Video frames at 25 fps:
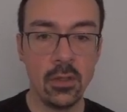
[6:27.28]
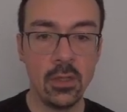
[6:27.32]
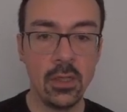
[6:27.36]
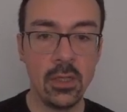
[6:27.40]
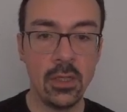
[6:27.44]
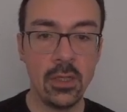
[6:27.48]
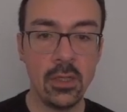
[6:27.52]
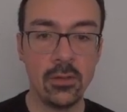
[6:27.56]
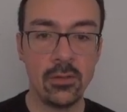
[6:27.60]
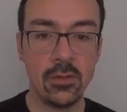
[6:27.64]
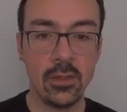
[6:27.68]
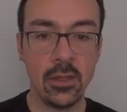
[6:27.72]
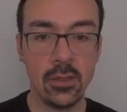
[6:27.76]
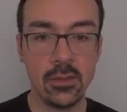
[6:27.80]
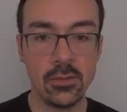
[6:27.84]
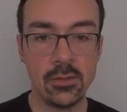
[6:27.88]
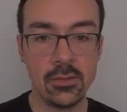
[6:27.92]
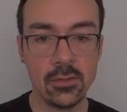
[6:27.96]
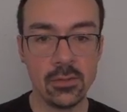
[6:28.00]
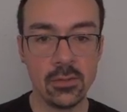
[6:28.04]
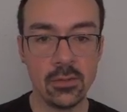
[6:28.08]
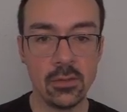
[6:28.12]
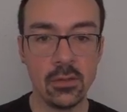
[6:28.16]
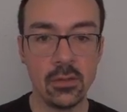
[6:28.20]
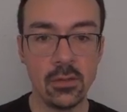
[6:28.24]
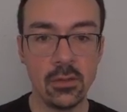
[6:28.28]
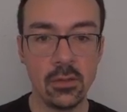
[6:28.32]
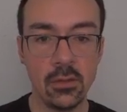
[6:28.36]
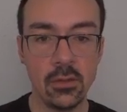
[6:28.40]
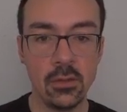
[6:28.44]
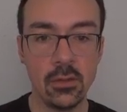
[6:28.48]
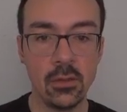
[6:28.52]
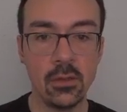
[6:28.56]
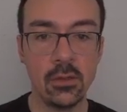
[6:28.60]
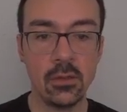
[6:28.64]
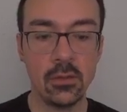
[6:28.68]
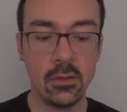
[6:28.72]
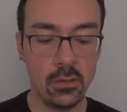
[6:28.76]
it takes
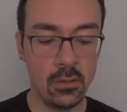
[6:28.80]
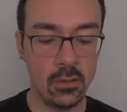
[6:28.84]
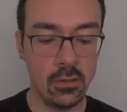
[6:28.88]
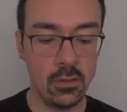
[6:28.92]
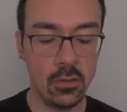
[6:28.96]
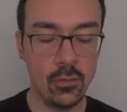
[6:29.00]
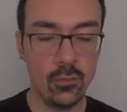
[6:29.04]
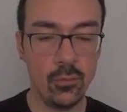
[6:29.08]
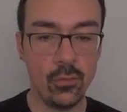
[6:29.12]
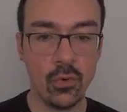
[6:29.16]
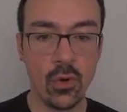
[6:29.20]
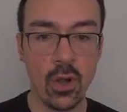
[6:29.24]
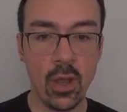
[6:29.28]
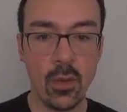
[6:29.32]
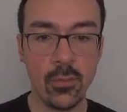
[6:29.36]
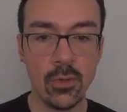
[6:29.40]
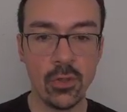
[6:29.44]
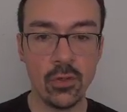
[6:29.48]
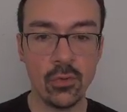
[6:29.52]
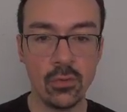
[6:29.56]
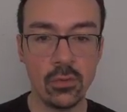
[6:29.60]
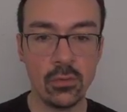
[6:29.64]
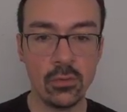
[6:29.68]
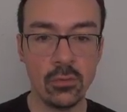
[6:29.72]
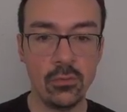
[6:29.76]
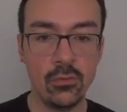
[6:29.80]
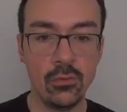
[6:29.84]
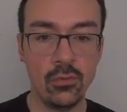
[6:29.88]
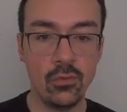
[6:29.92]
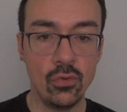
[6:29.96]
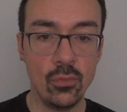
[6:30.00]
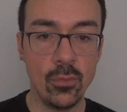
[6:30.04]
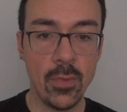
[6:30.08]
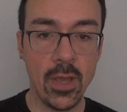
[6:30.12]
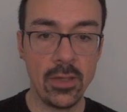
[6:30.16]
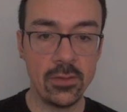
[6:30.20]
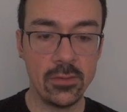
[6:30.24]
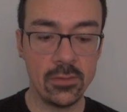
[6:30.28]
a parameter, new
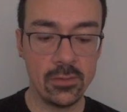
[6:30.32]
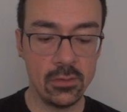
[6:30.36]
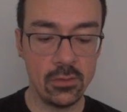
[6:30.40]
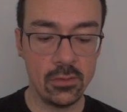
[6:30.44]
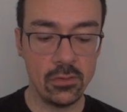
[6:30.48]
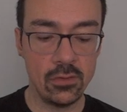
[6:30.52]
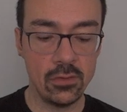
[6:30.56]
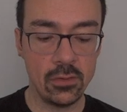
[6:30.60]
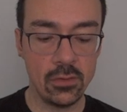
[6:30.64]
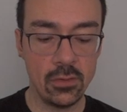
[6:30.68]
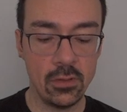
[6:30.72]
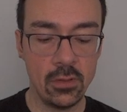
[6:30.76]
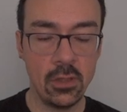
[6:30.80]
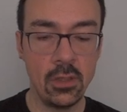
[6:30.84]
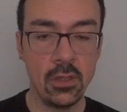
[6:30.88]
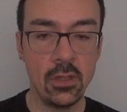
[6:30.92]
message,